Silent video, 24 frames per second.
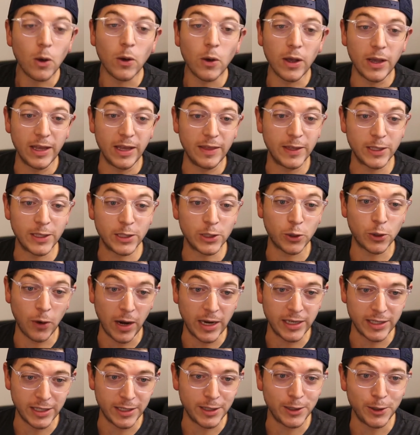This is
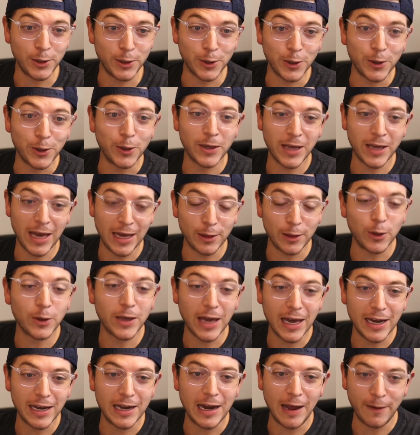crazy. You're going to look
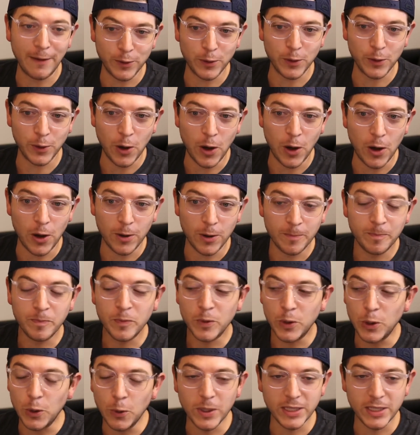at it after the call.
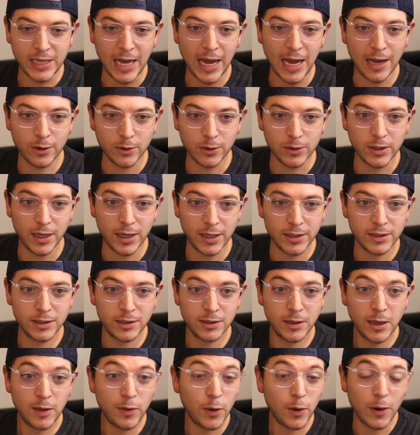You know what Tackle does?
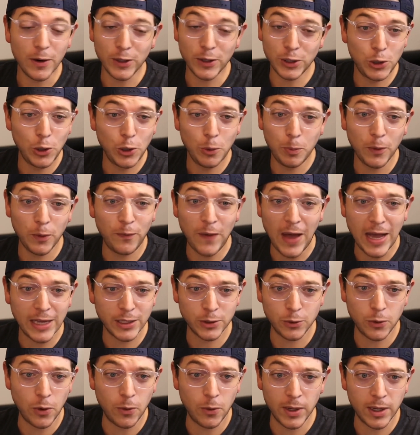They're a super fast
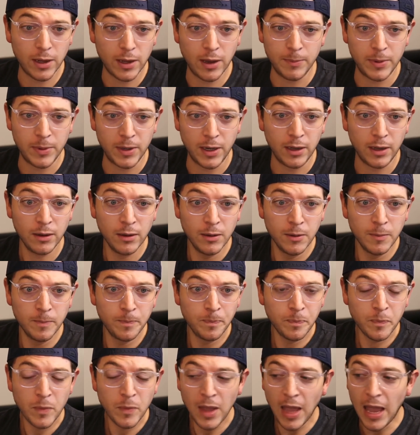growing company.
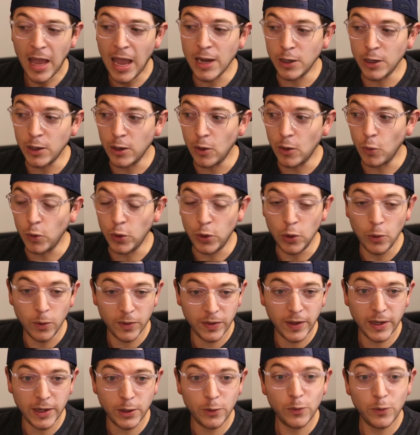And you know what they
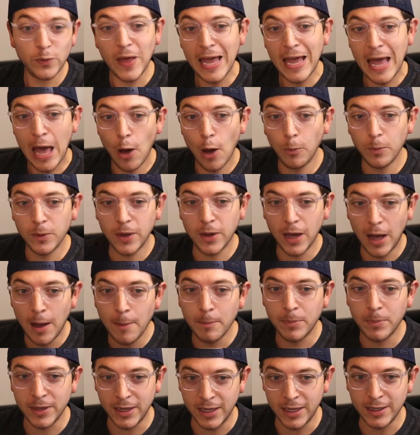do? They help
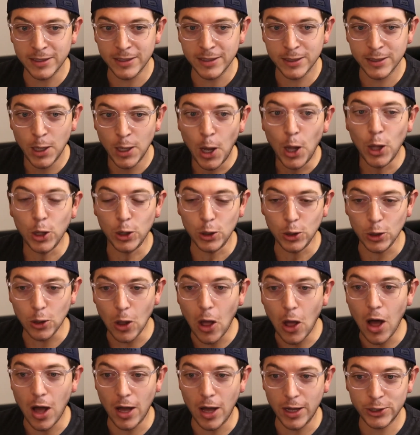companies
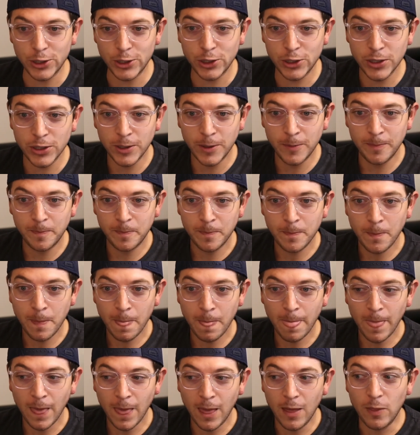launch
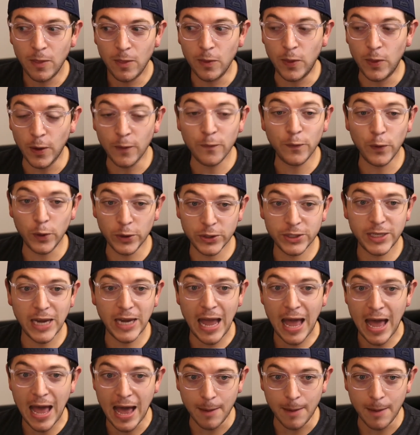their first
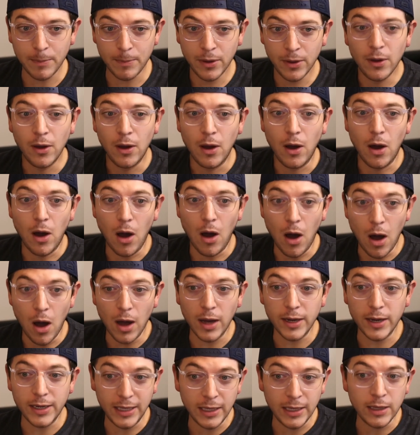app
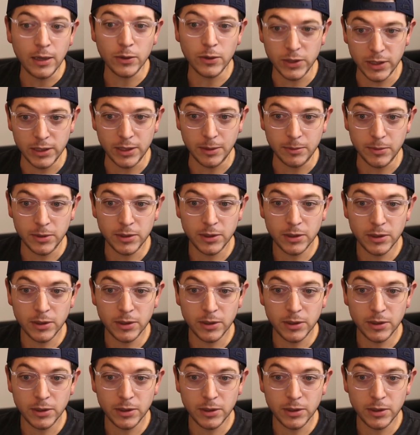on ecosystems.